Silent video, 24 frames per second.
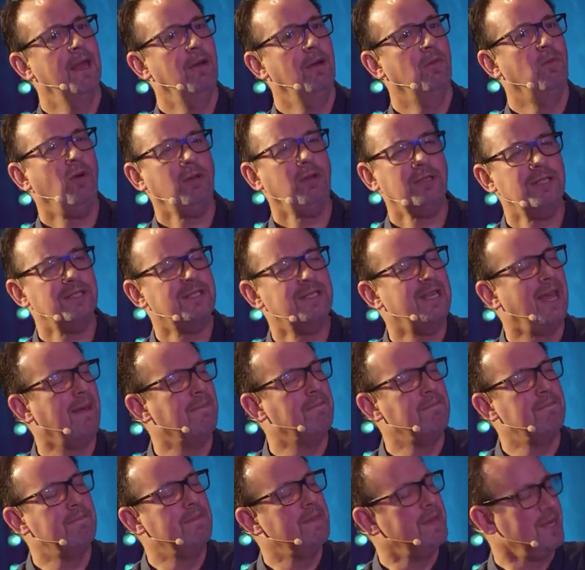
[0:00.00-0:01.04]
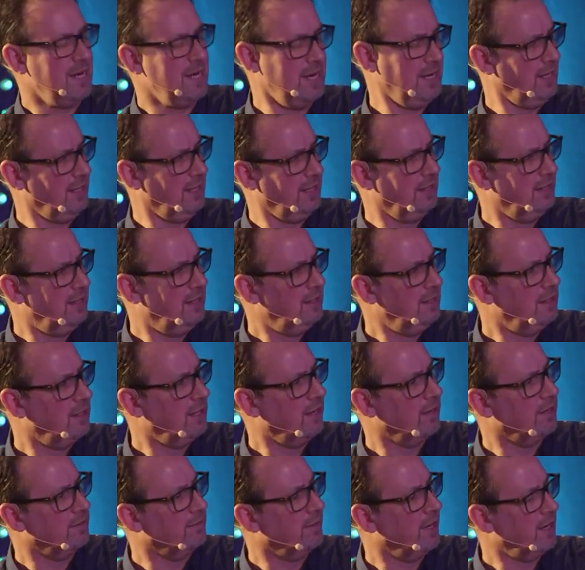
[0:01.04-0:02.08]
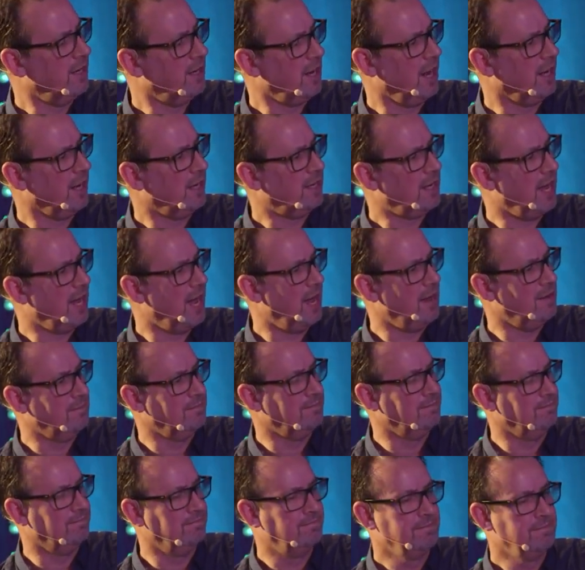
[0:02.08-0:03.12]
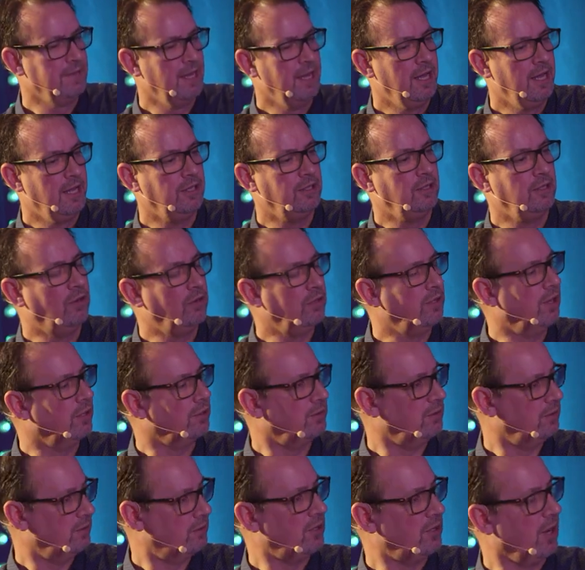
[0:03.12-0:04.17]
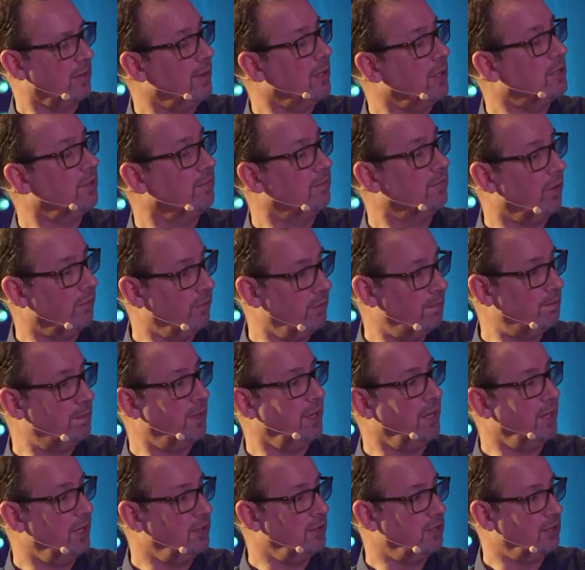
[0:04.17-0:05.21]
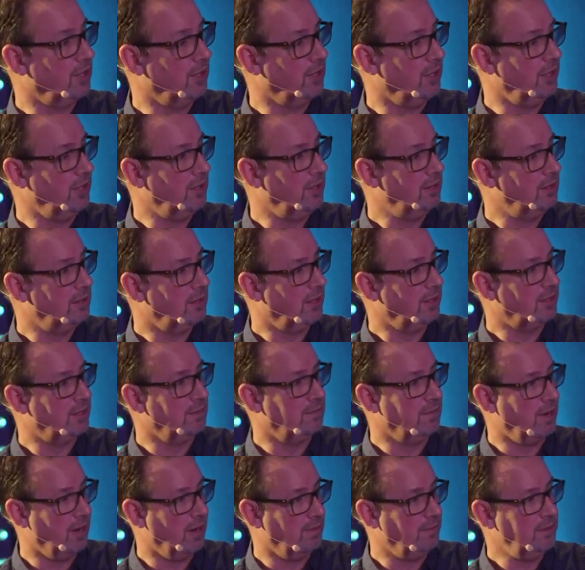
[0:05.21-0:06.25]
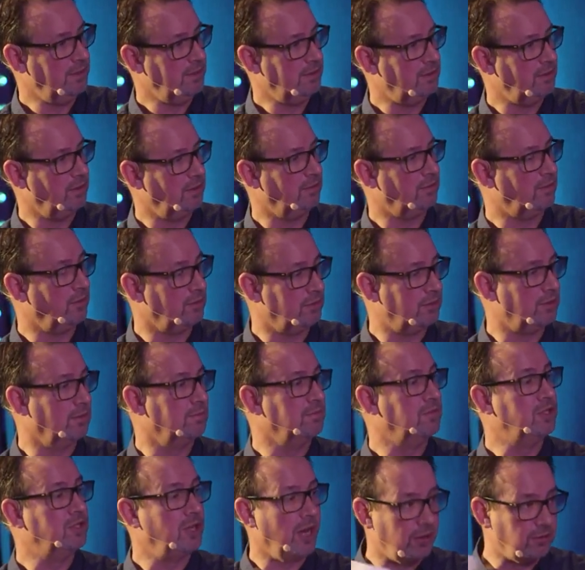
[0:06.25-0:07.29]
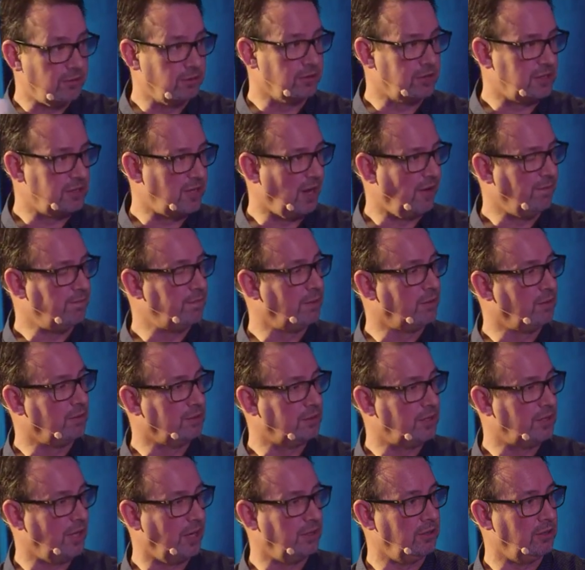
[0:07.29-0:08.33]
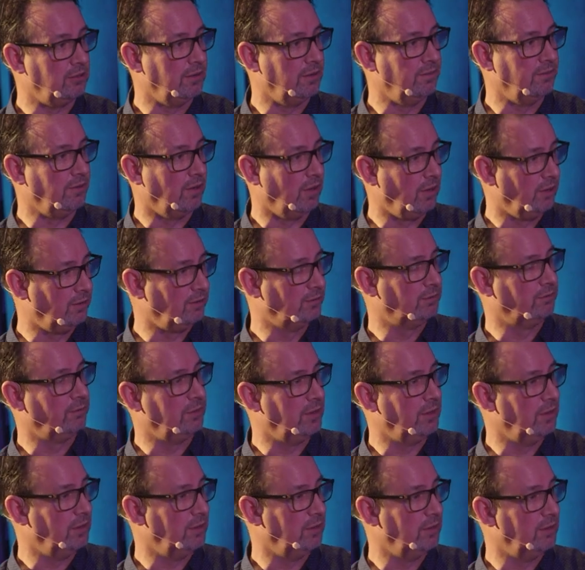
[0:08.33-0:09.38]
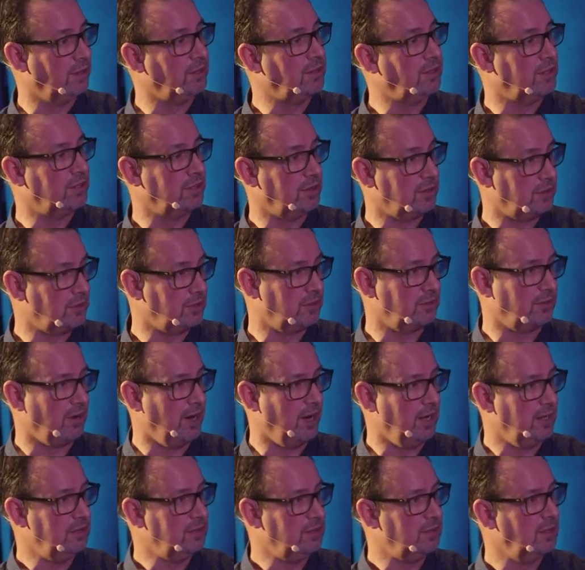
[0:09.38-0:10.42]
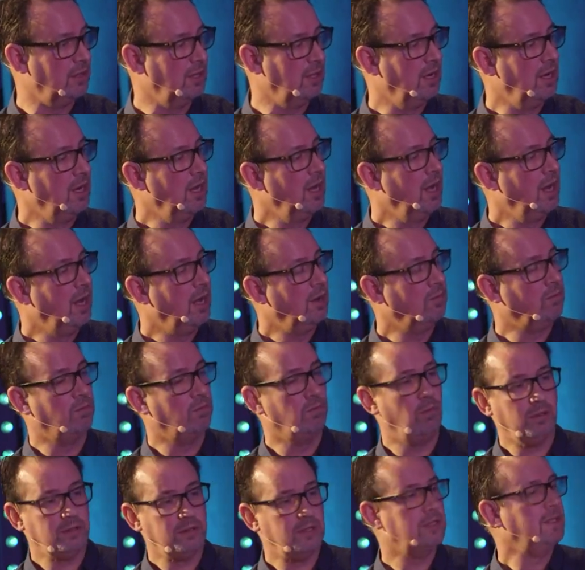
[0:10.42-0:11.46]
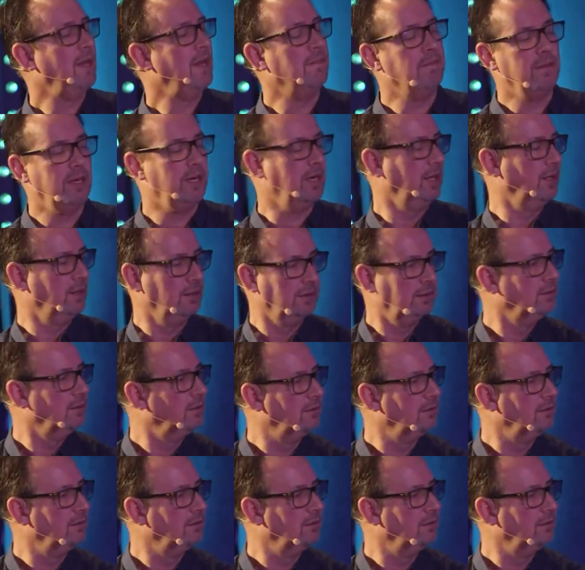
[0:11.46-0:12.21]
What does that mean? You know what I mean? Like, you're not so much involved with PNG at the moment. You do some general stuff, but also you're involved with Indigenous Australians. What does that mean?